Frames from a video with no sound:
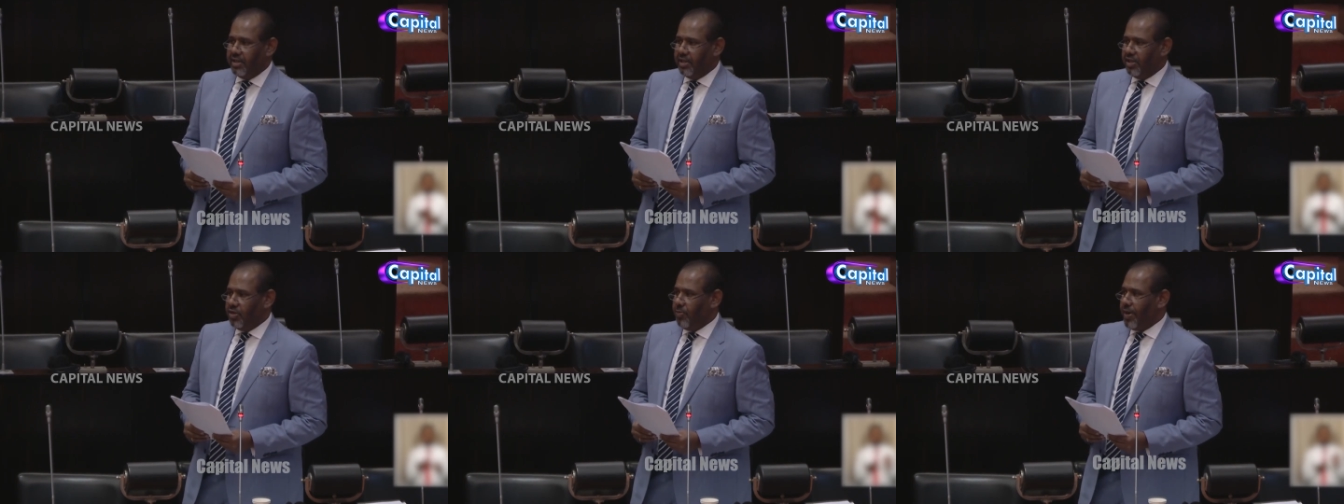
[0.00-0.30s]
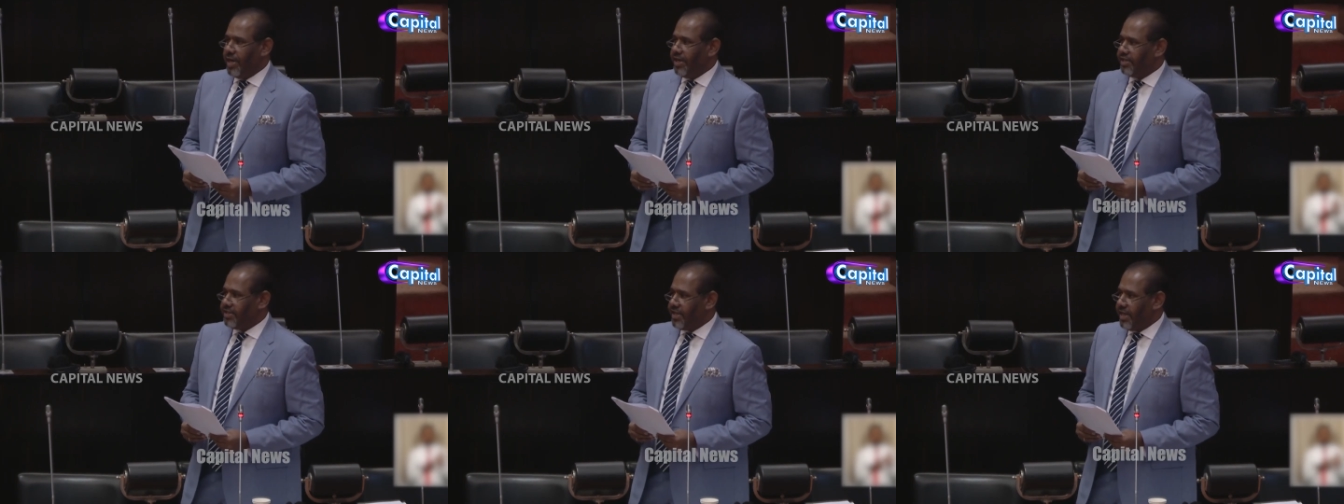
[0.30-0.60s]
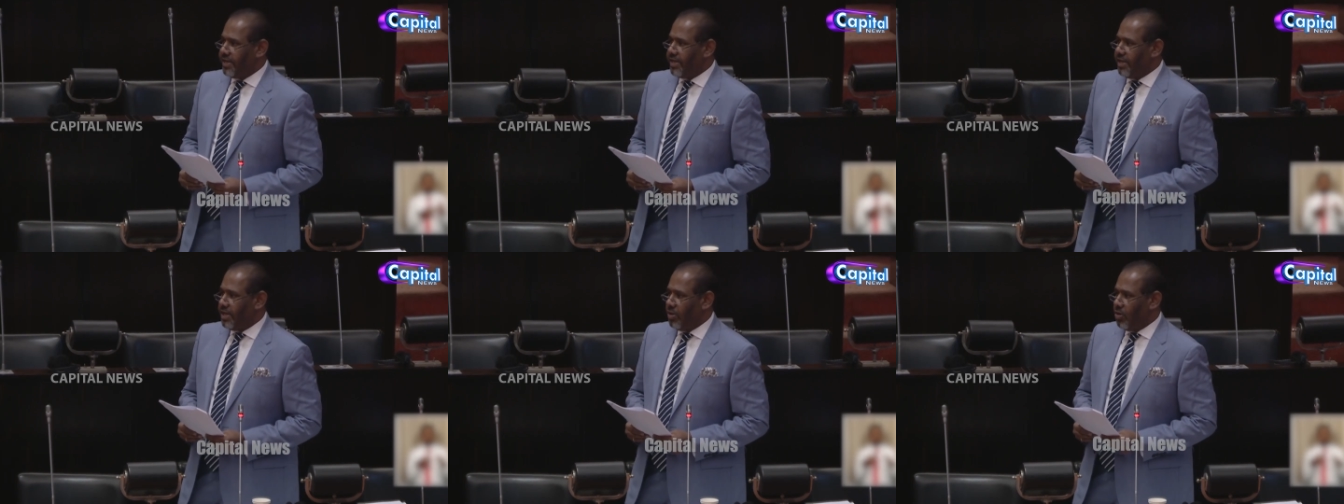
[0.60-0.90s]

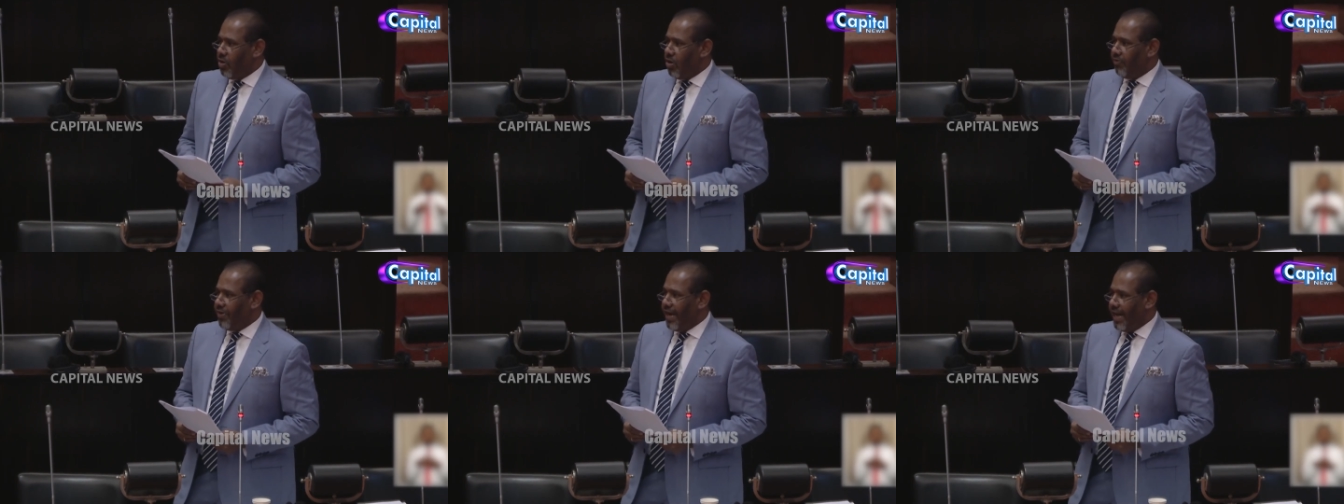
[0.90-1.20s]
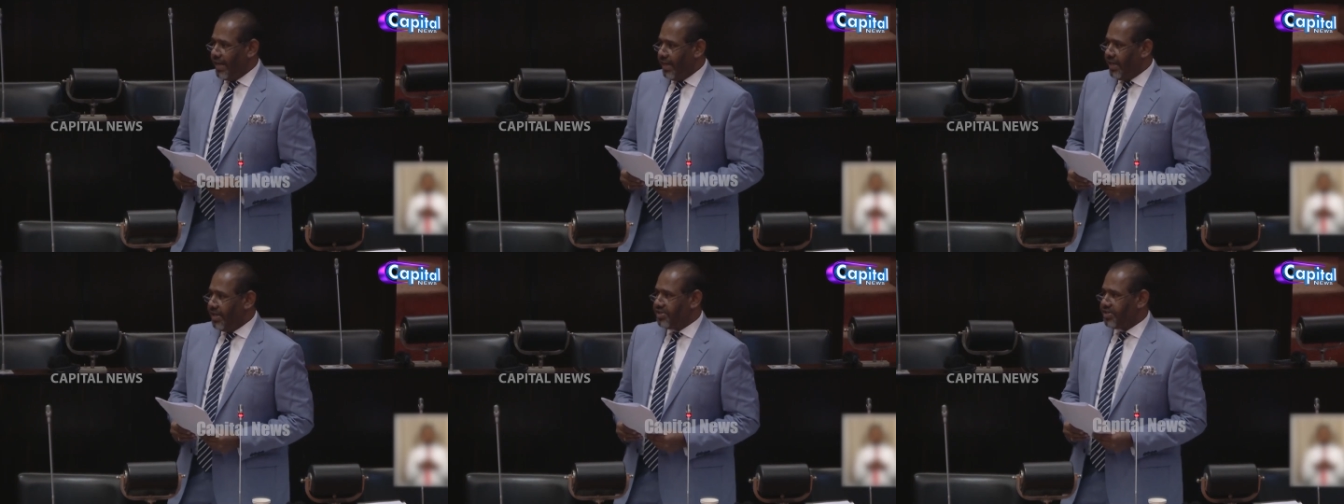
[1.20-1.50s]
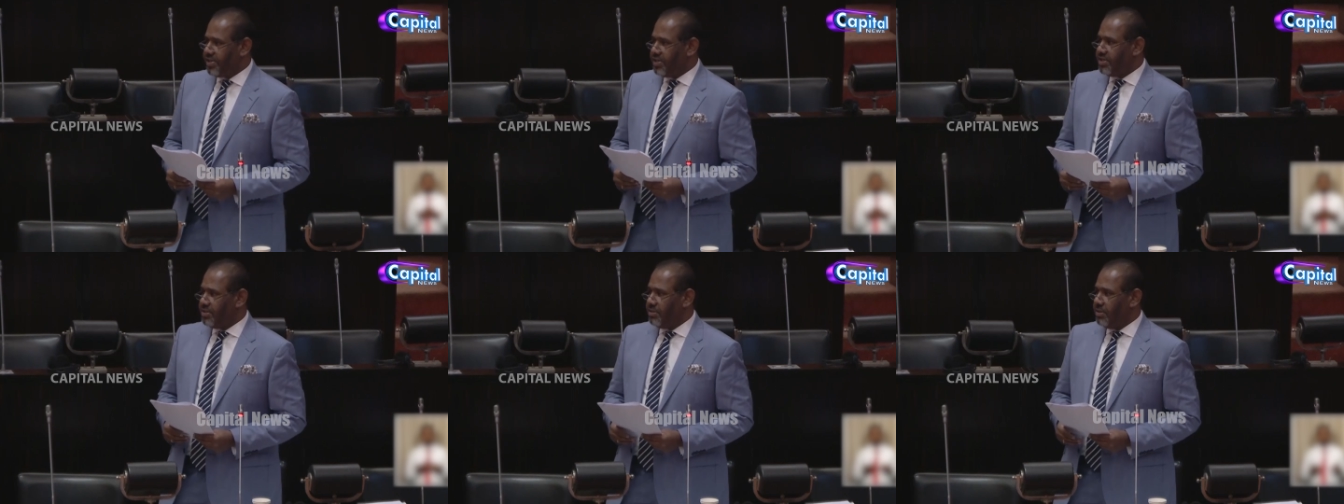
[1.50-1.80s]
humanitarian law
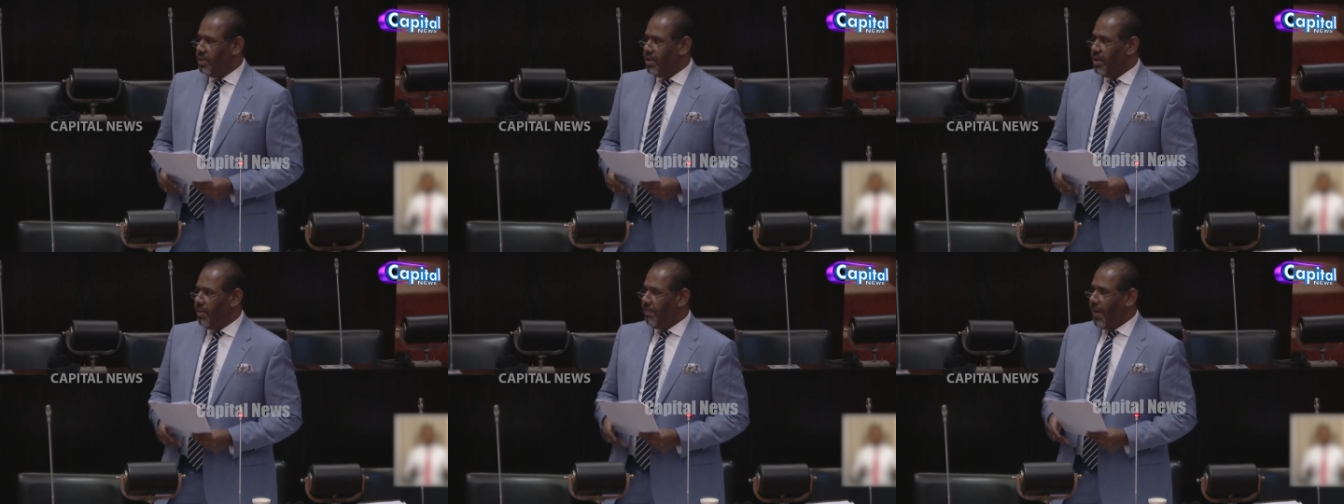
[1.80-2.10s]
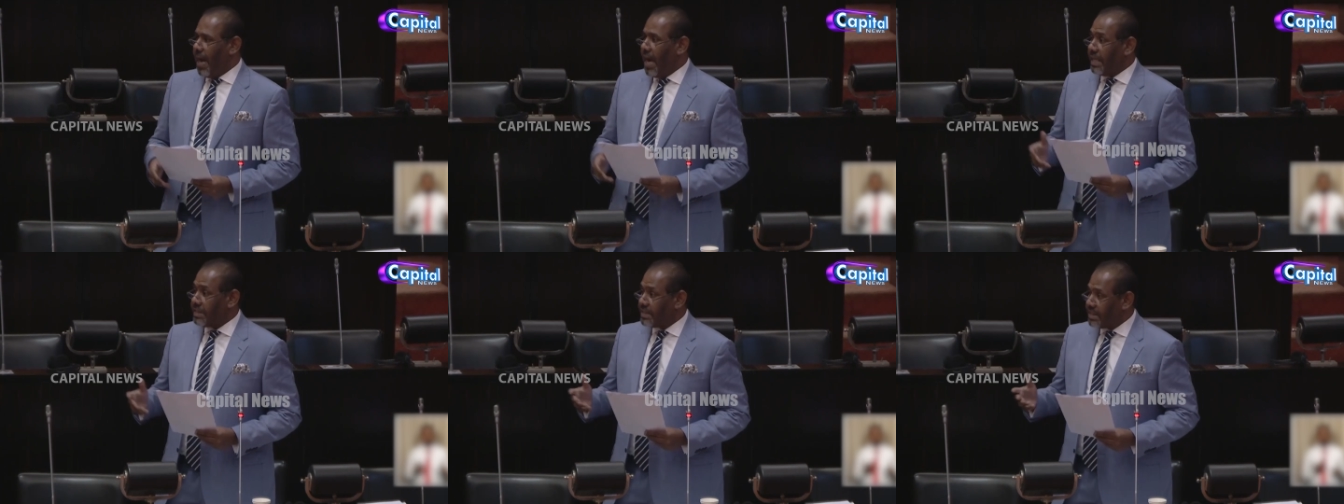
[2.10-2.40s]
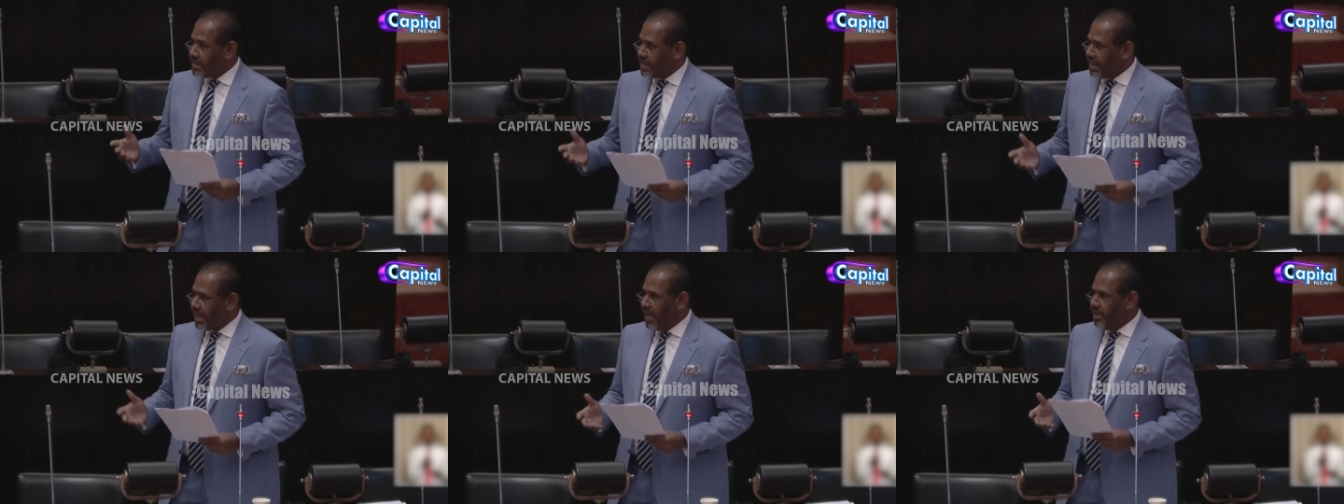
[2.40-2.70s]
violations,
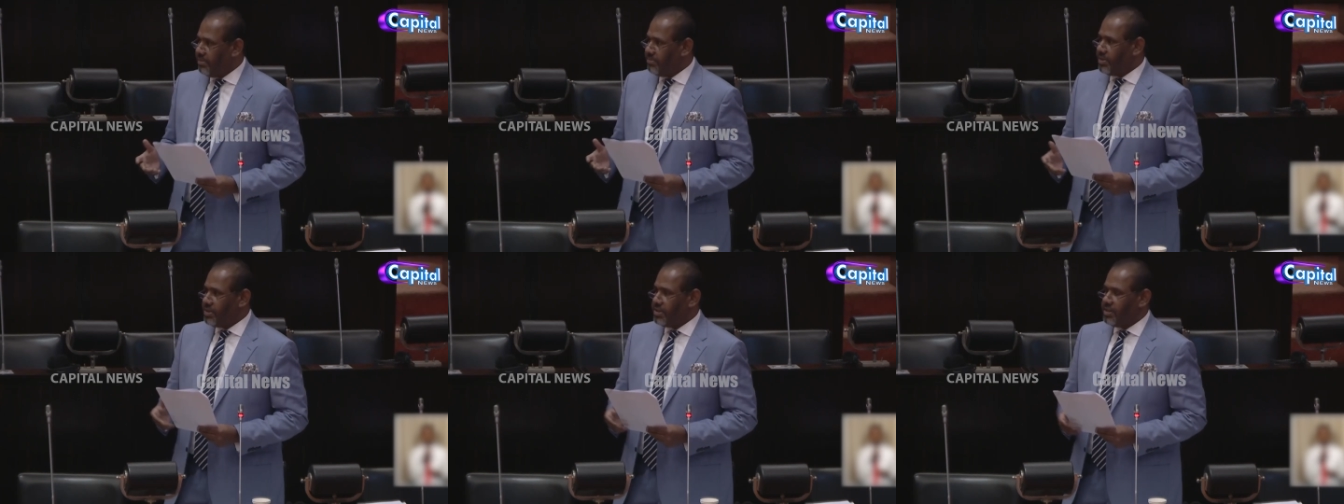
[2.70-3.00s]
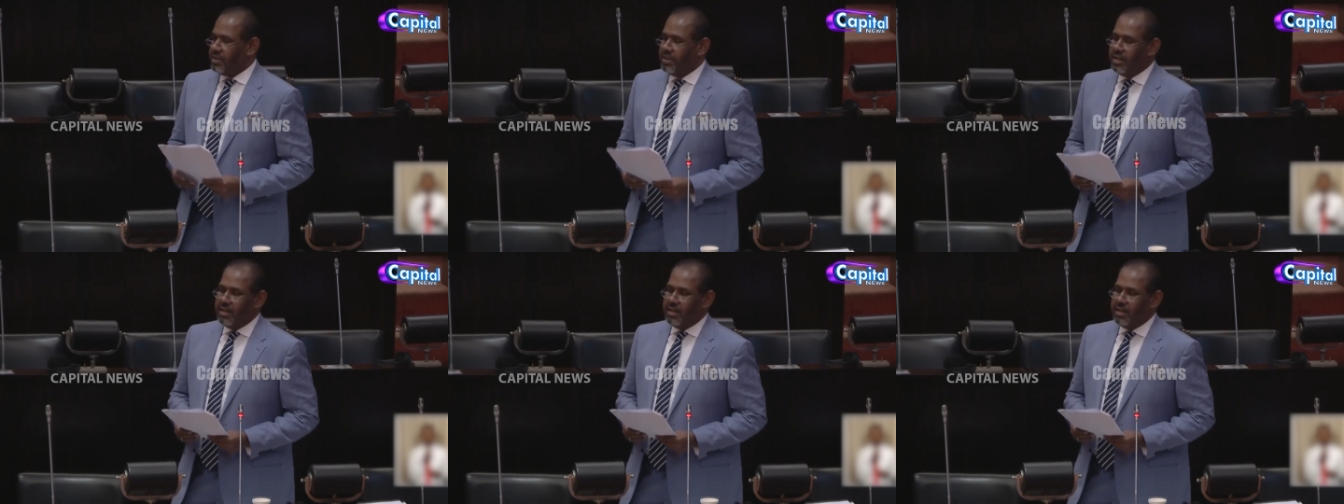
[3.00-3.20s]
mass crimes